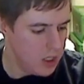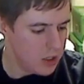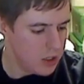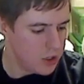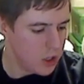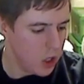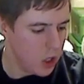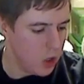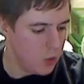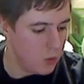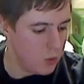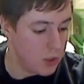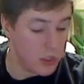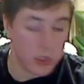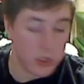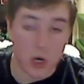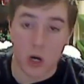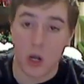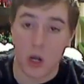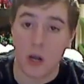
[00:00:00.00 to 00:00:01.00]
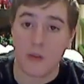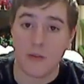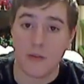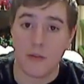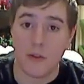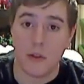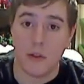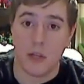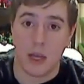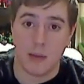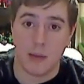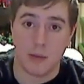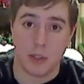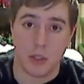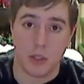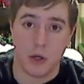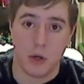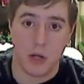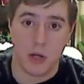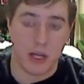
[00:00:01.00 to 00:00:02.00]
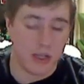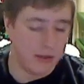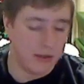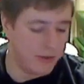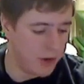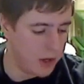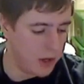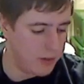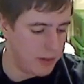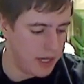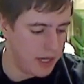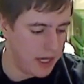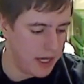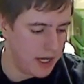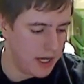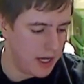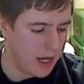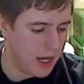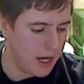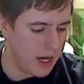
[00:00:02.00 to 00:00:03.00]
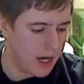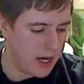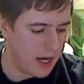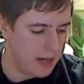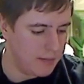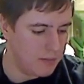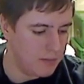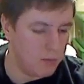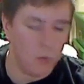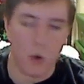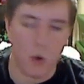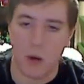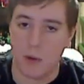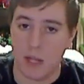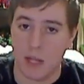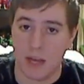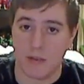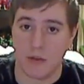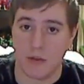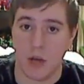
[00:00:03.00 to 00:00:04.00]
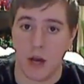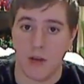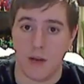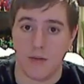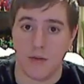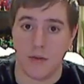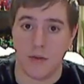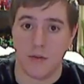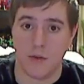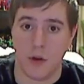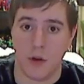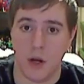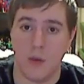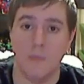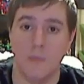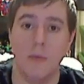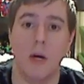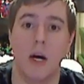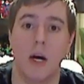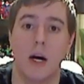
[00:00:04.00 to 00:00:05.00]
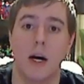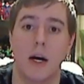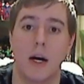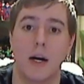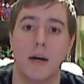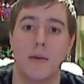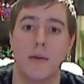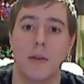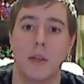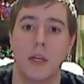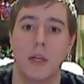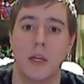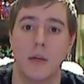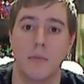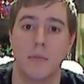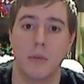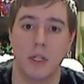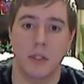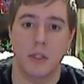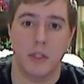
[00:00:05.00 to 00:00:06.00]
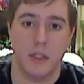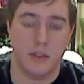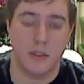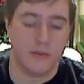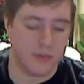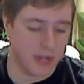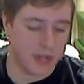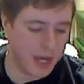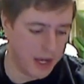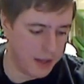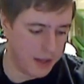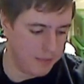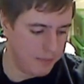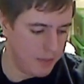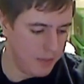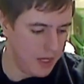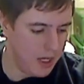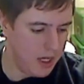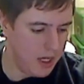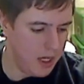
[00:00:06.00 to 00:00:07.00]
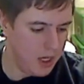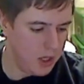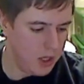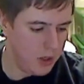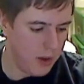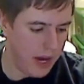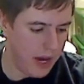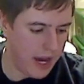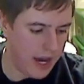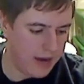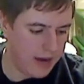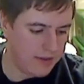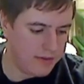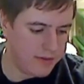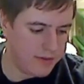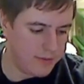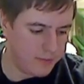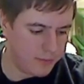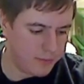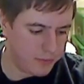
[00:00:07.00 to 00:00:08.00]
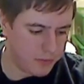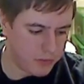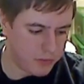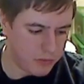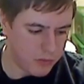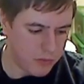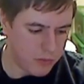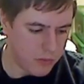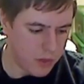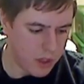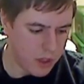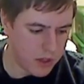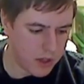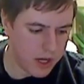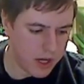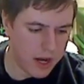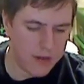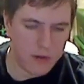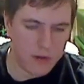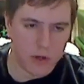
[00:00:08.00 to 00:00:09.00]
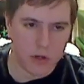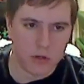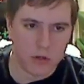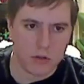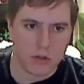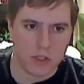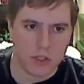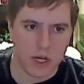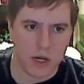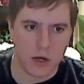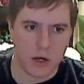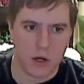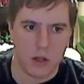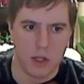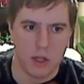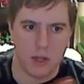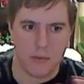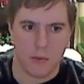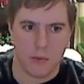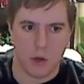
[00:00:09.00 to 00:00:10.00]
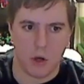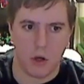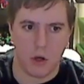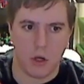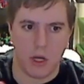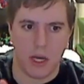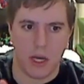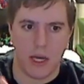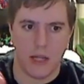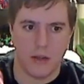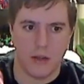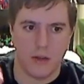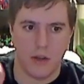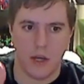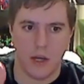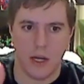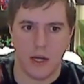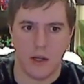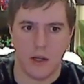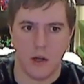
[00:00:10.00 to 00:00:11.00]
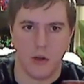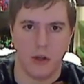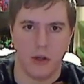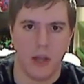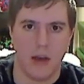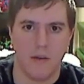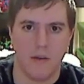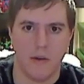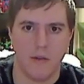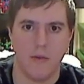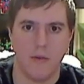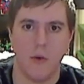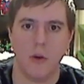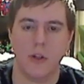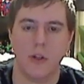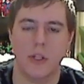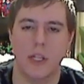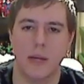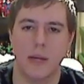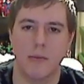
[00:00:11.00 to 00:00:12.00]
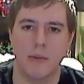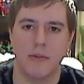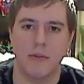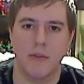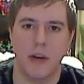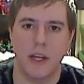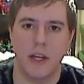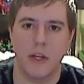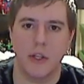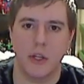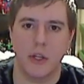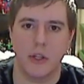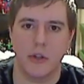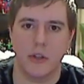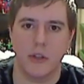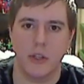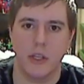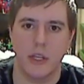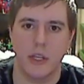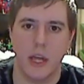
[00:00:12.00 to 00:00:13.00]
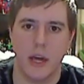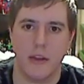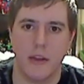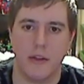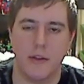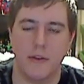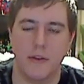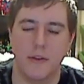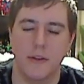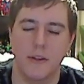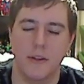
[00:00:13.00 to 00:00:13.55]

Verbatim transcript: So we start off the episode at the very beginning uh, where we left off from uh, the mid-season finale. You have the governor, Daryl and Merle, and uh, you know the governor forcing them to fight each other to the death.